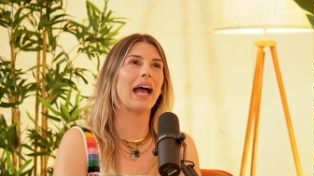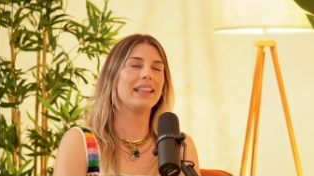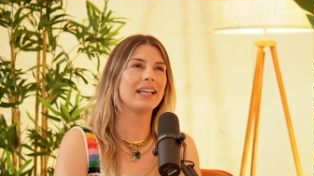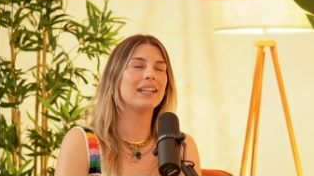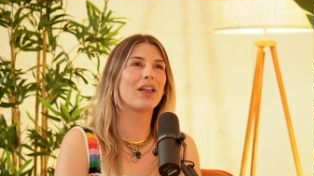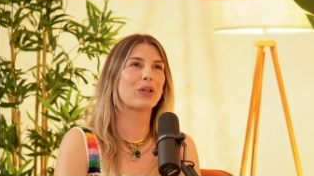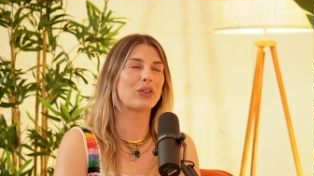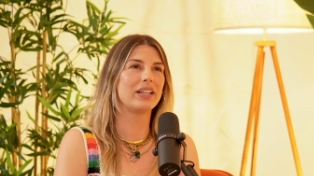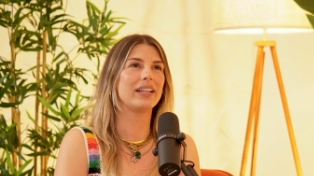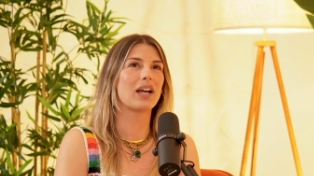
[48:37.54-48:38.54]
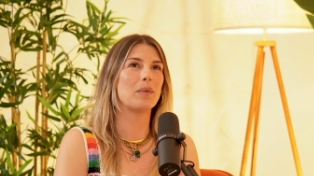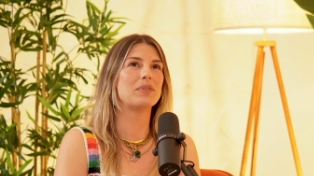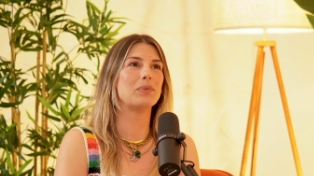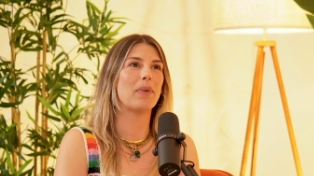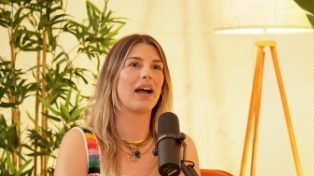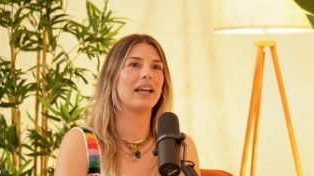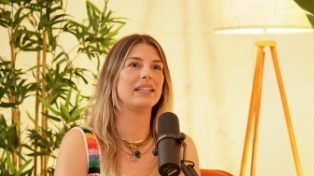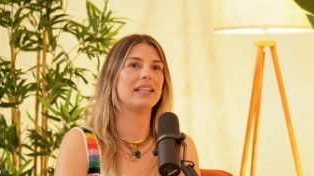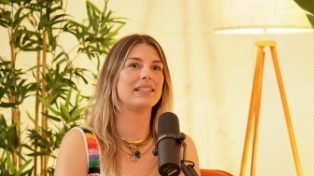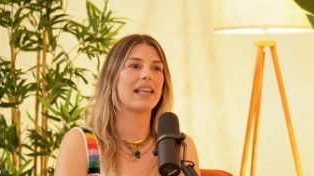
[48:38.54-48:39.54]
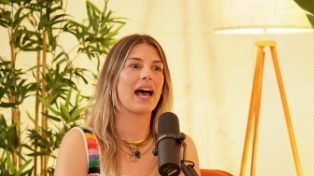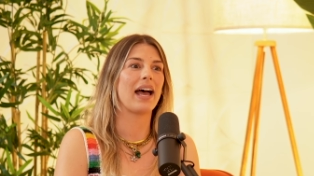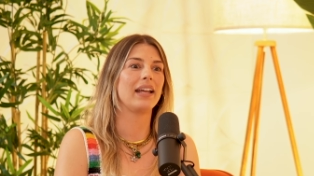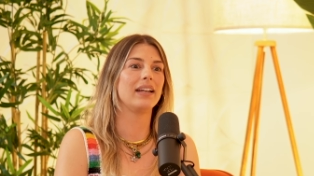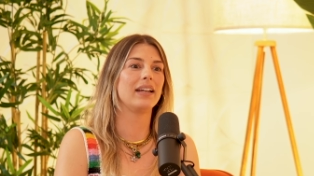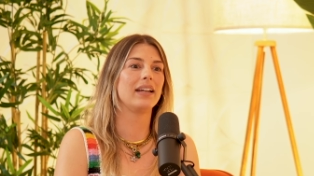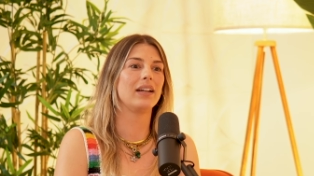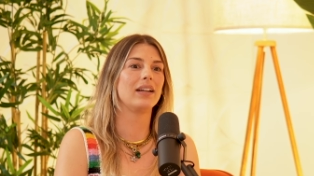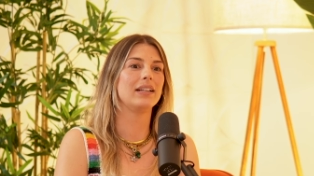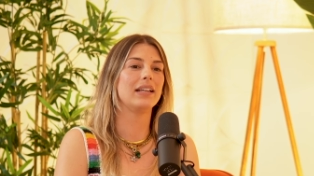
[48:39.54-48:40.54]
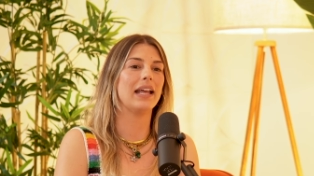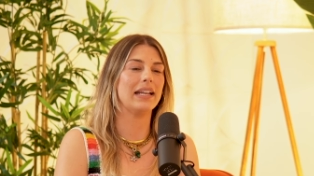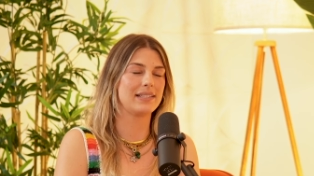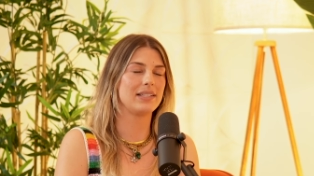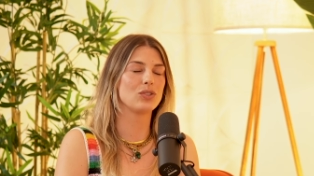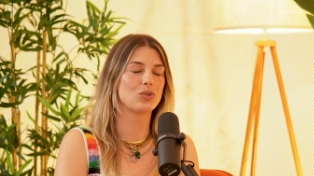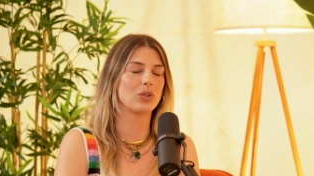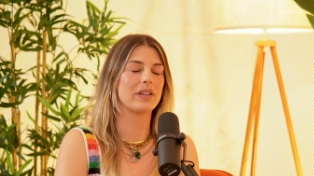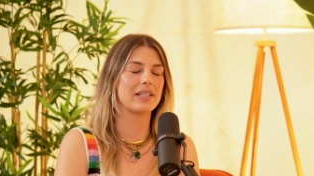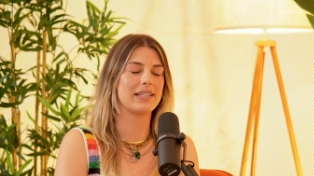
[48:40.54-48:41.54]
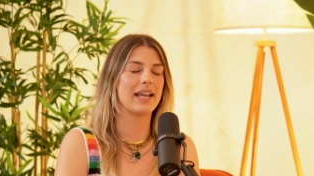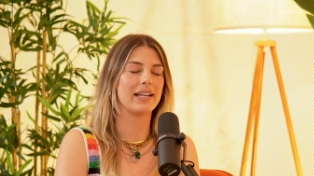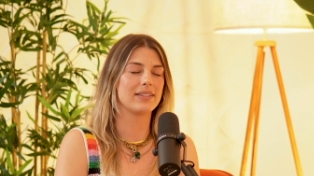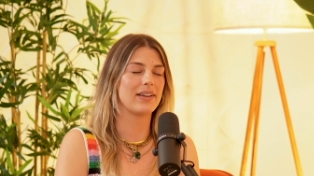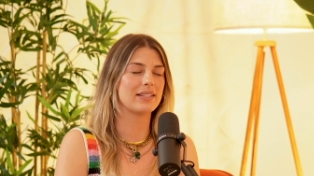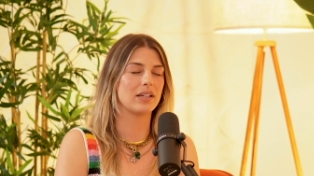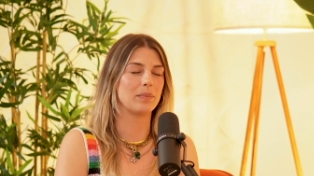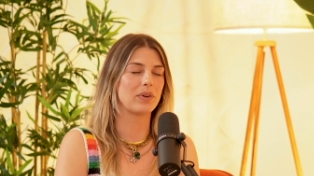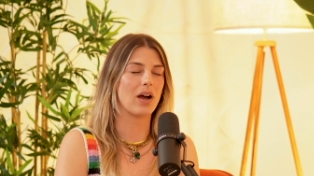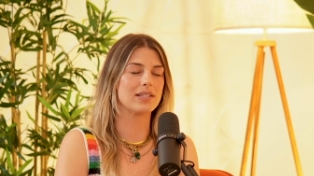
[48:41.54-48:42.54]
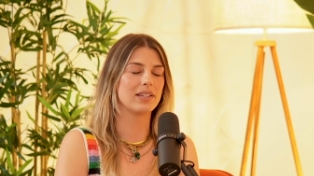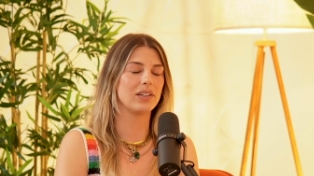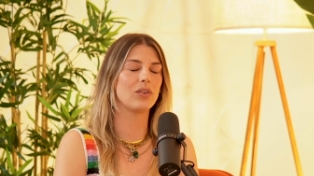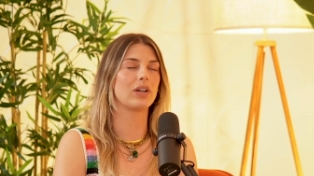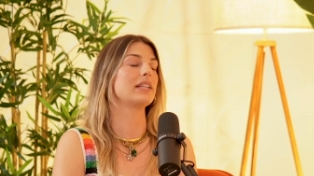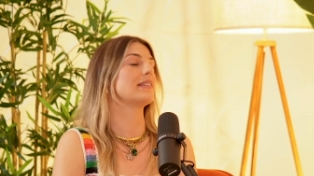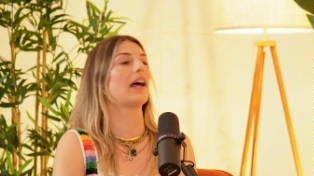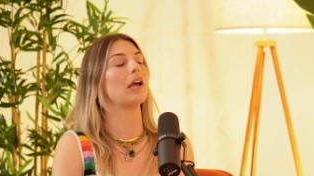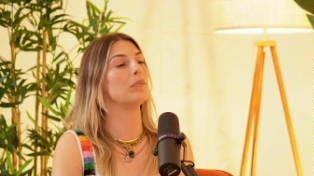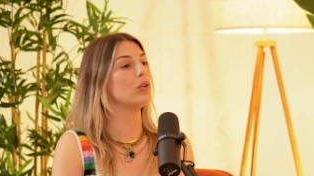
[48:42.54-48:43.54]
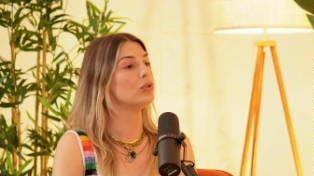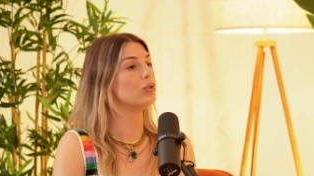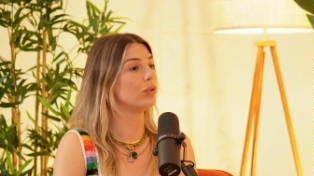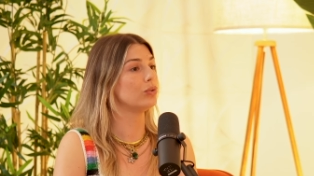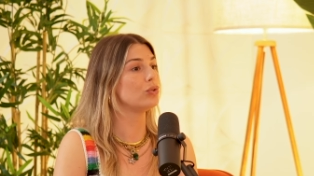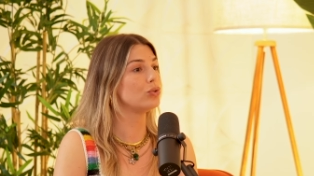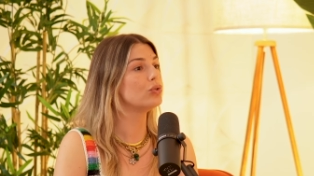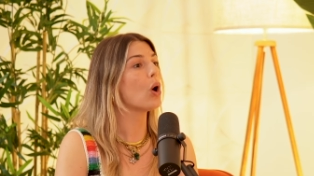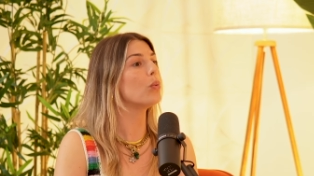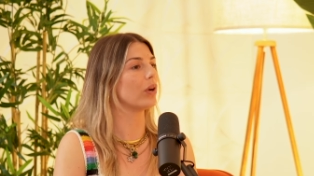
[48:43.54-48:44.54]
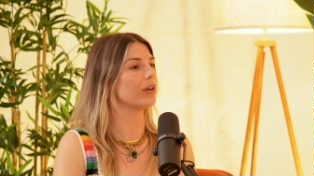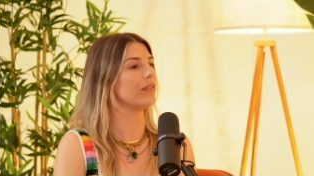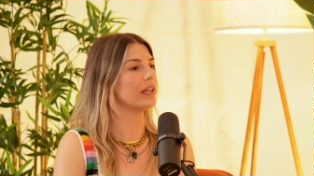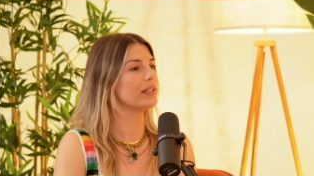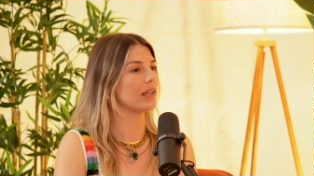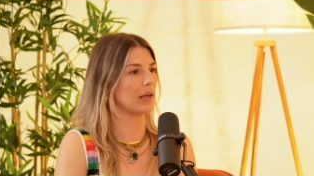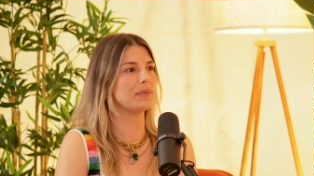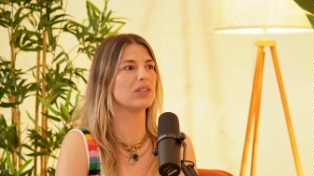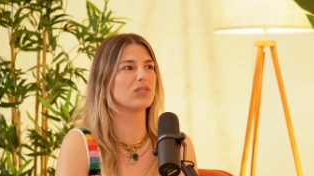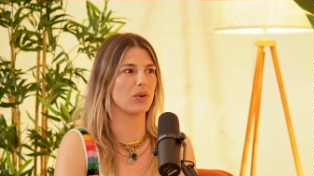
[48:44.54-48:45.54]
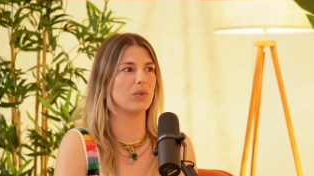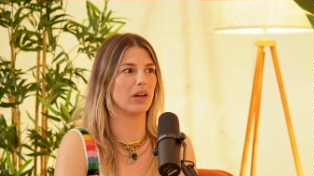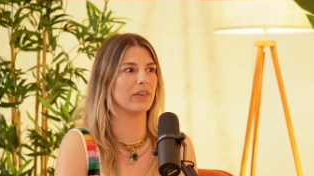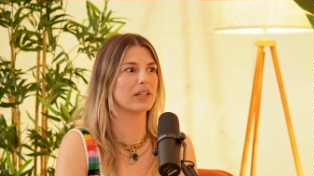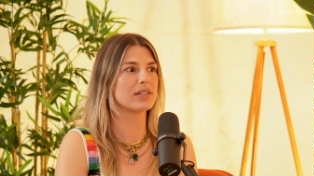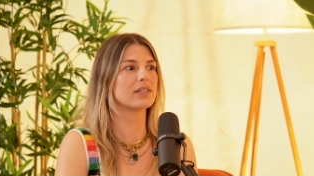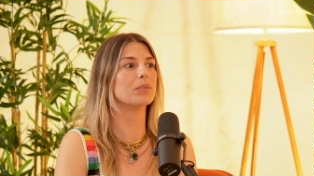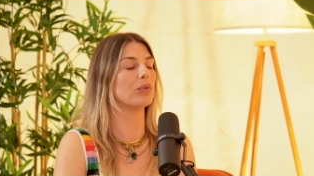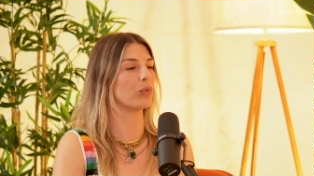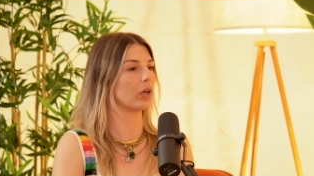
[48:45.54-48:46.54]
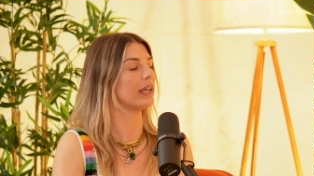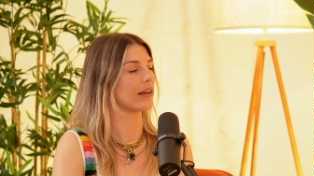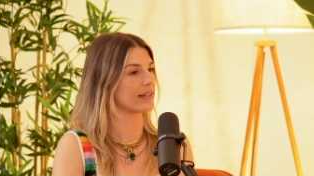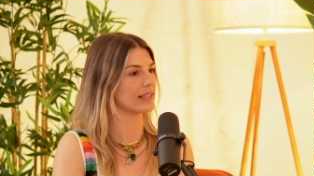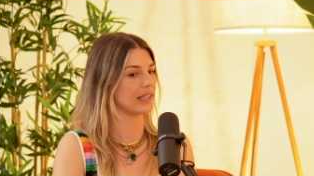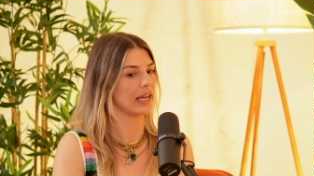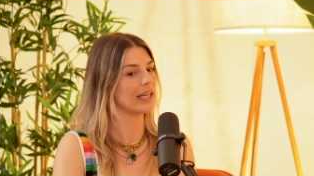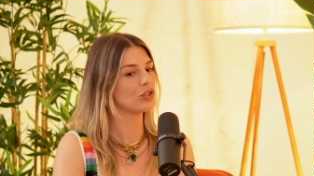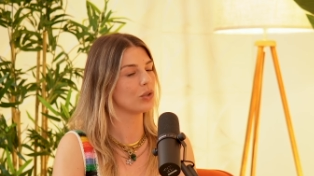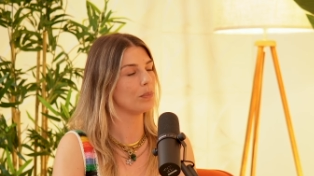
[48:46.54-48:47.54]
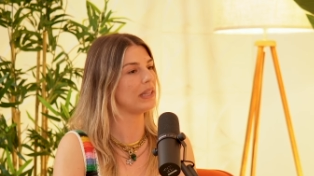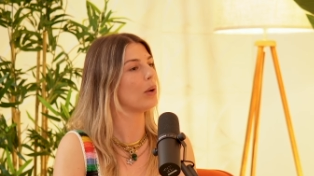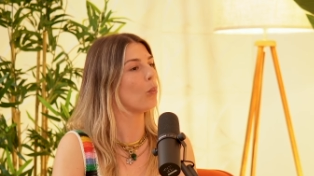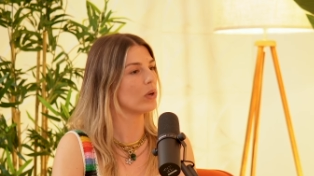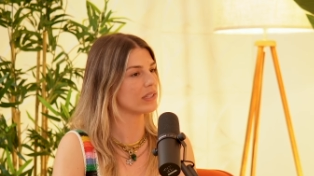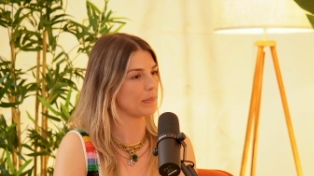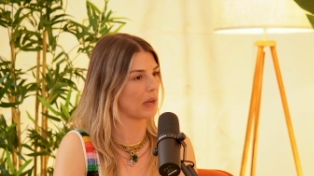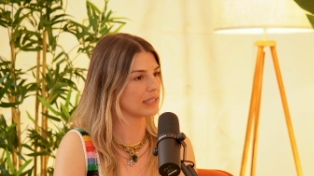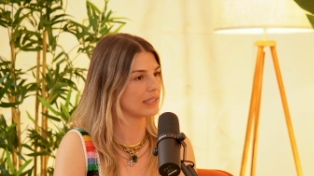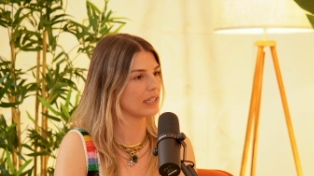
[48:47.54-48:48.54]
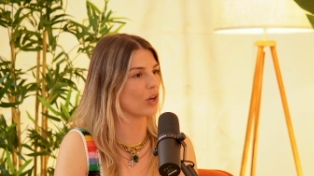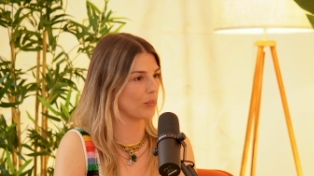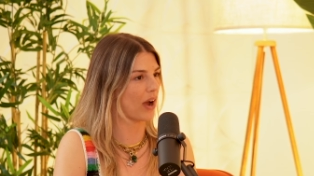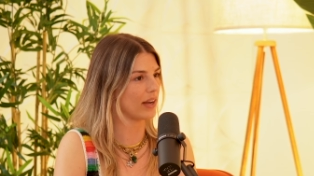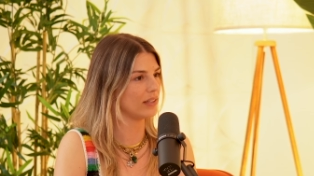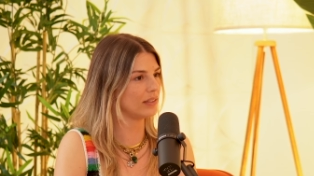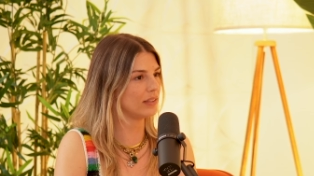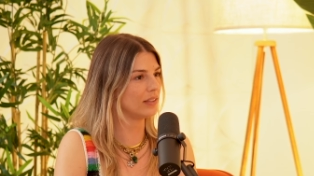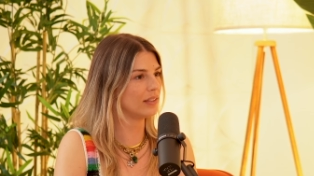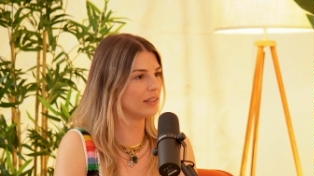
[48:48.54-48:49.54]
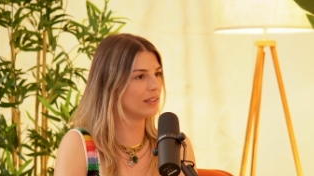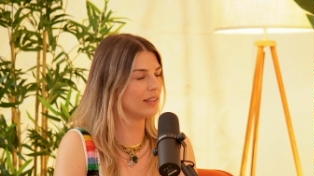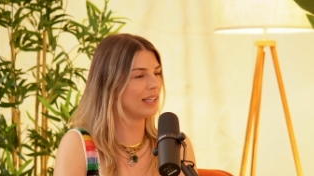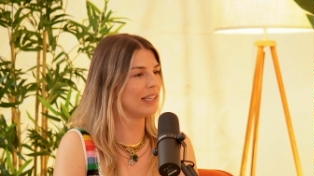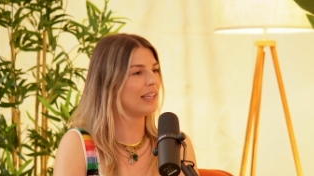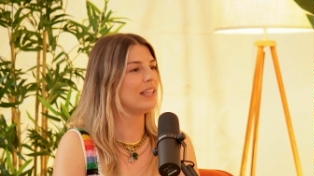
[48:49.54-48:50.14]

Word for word: I think another thing that comes to mind is that and it's still true to this day and it's a lesson i'm constantly learning is that i'm so nervous i'm still so nervous before i get on stage but then once i'm on stage i'm fine yeah